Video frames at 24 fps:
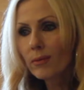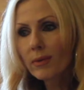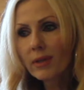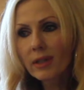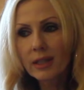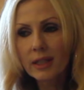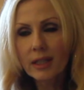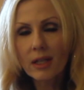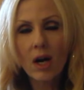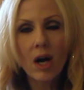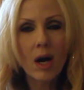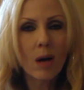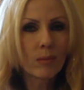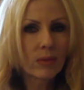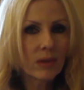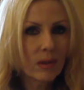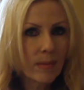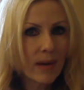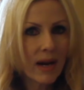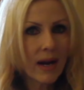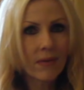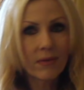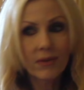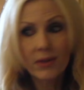Really
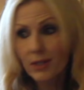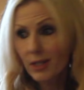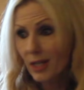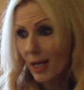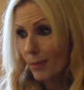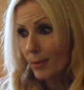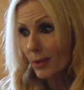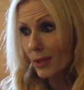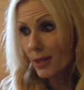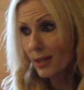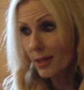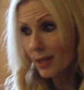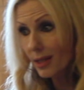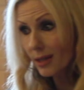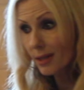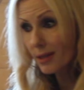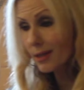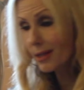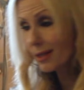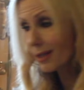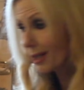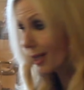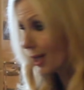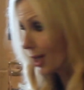complement the double
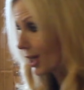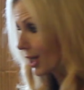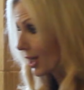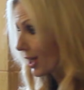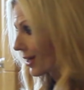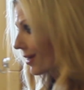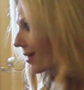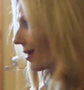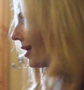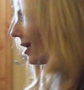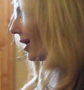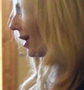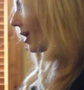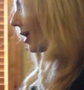sinks in here.